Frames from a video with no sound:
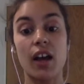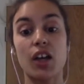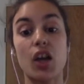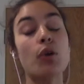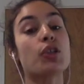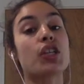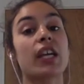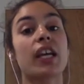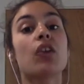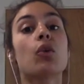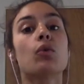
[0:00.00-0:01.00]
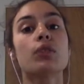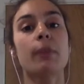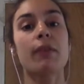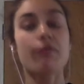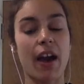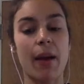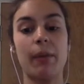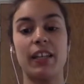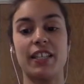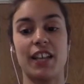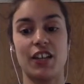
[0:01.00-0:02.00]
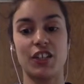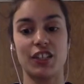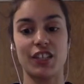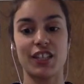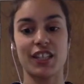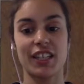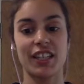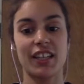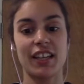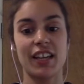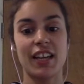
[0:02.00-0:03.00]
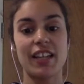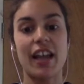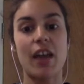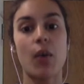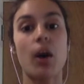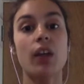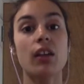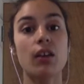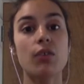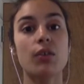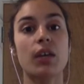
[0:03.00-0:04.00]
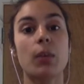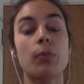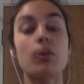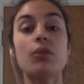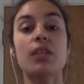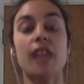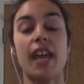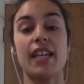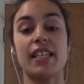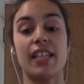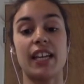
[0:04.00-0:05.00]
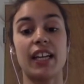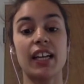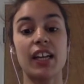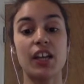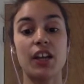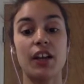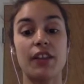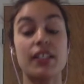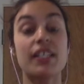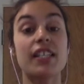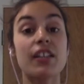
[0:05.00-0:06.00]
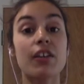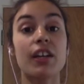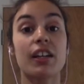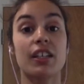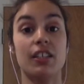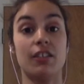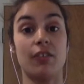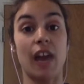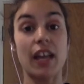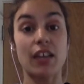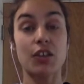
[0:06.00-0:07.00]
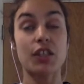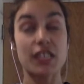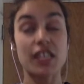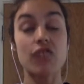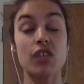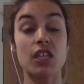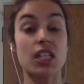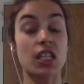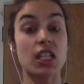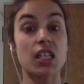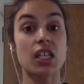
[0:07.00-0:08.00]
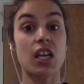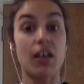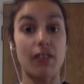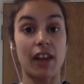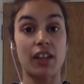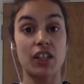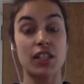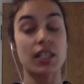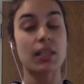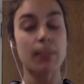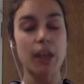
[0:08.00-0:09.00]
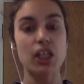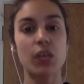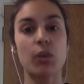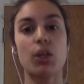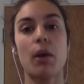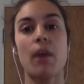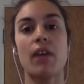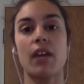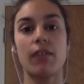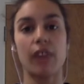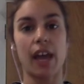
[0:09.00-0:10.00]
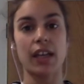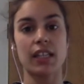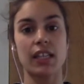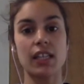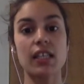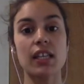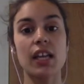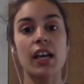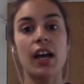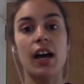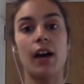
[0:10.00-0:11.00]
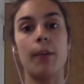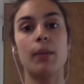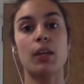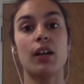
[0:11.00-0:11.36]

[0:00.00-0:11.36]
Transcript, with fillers: Coaching can also be family sessions. Now, I know that communicating the seriousness of, seriousness of allergies, especially when you have anaphylaxis, um,